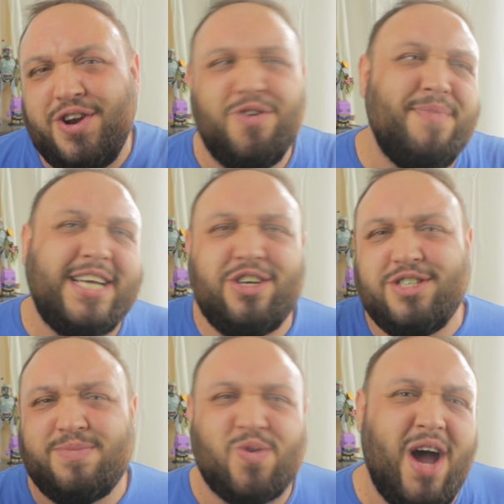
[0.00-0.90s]
new, make sure you
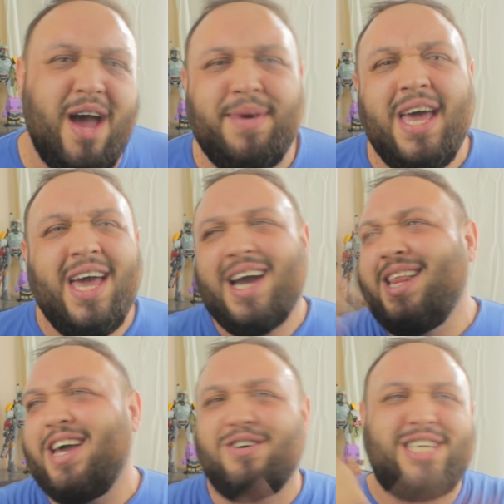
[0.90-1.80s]
subscribe.
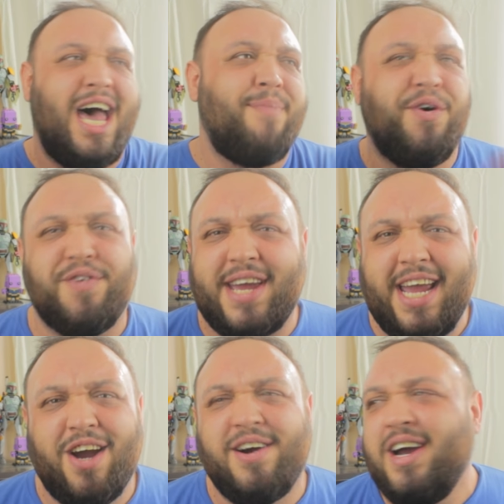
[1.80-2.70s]
Click or tap over
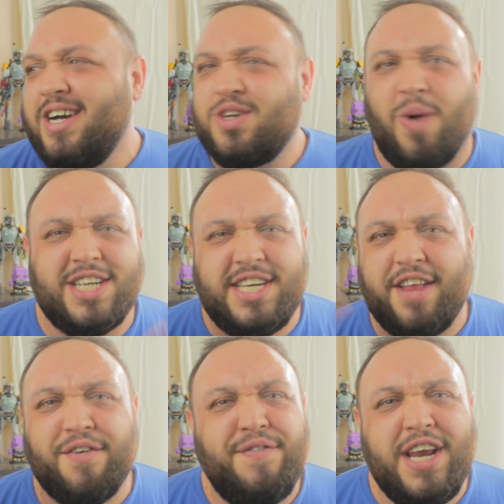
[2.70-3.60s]
here to watch
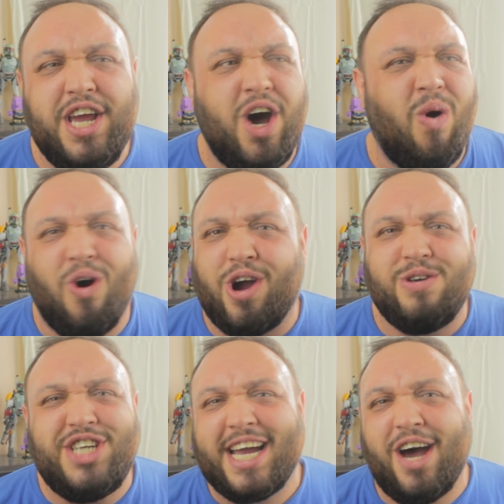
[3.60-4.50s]
another video or
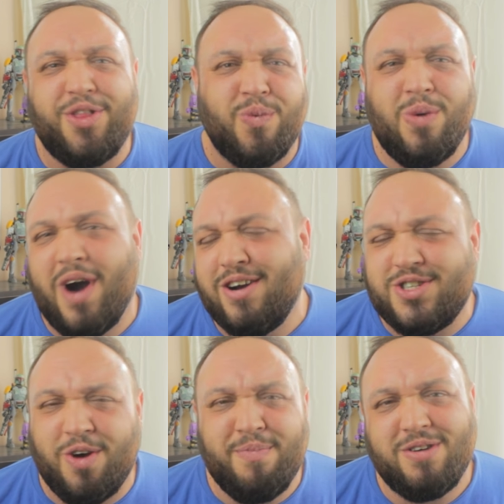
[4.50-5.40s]
go check out the Rewired
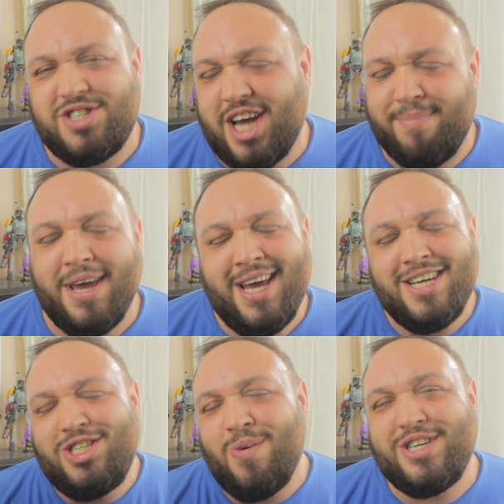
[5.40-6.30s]
Soul merch shop.
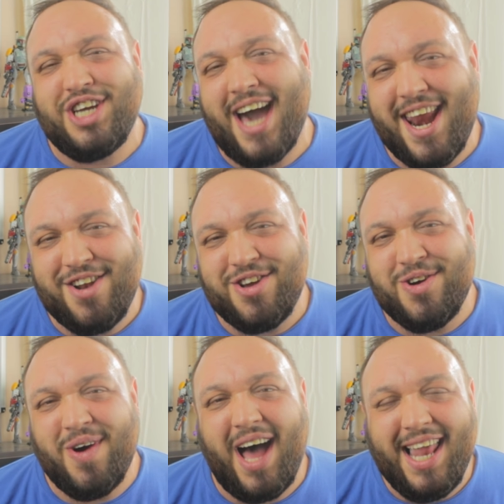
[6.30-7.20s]
Do what you gotta
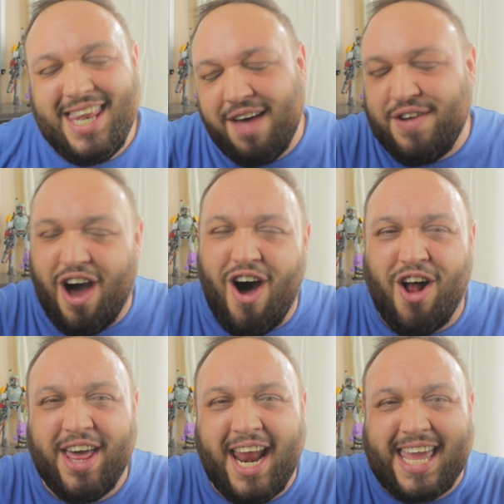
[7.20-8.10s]
do. I love you
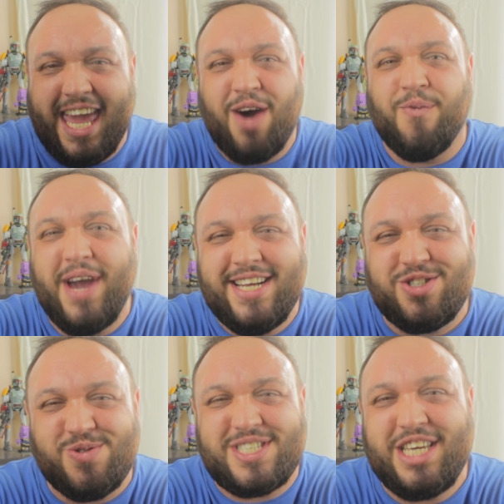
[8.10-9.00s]
all, and I can't
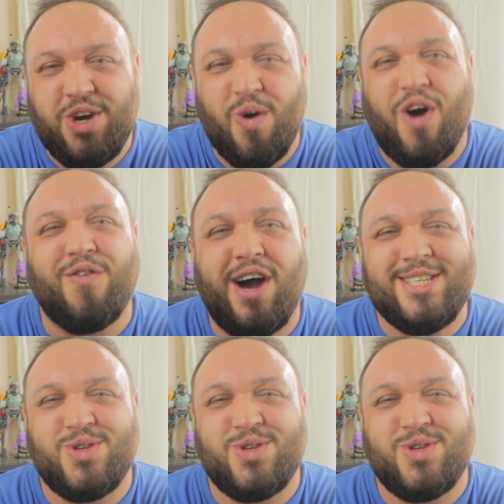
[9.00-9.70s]
wait to see you over on